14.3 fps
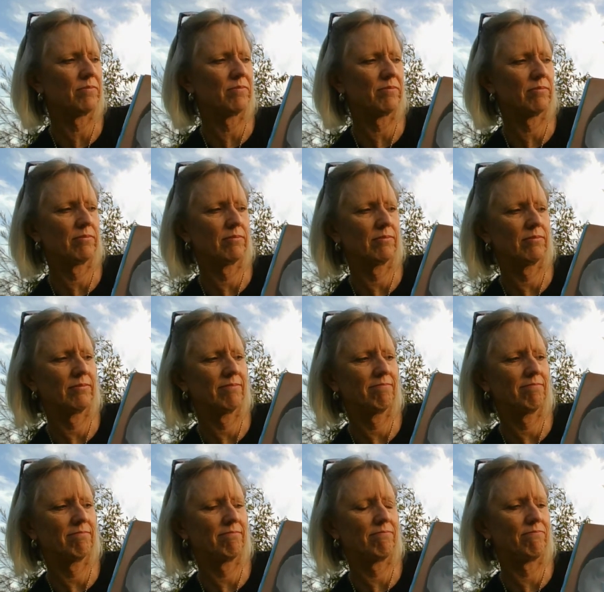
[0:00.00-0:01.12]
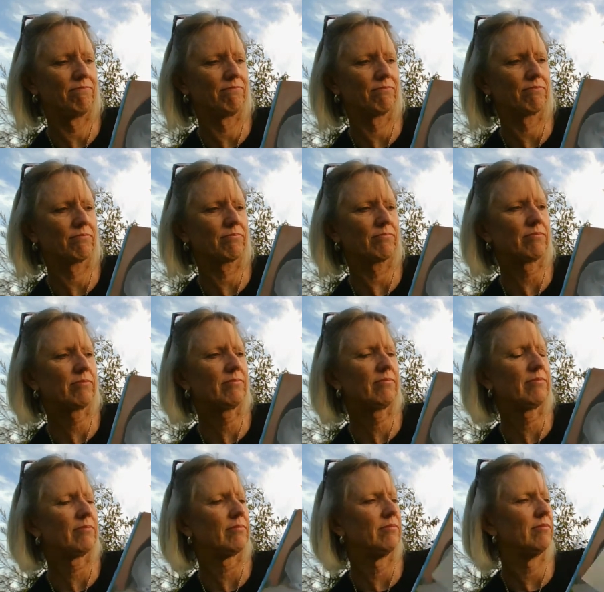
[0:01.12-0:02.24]

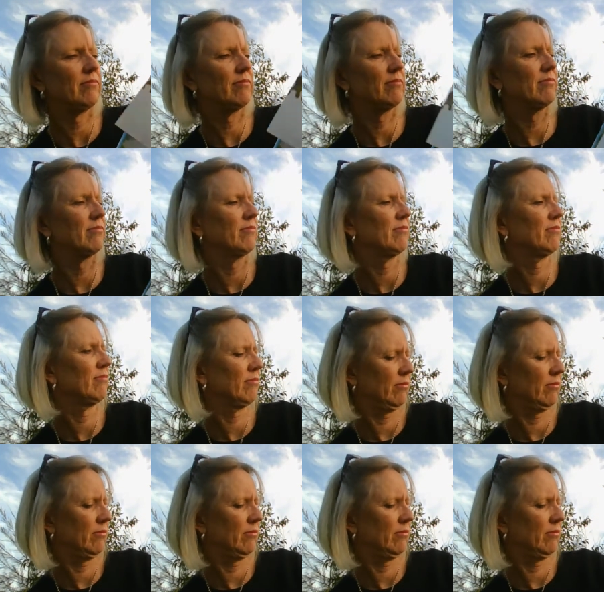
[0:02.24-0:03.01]
Nobody speaks.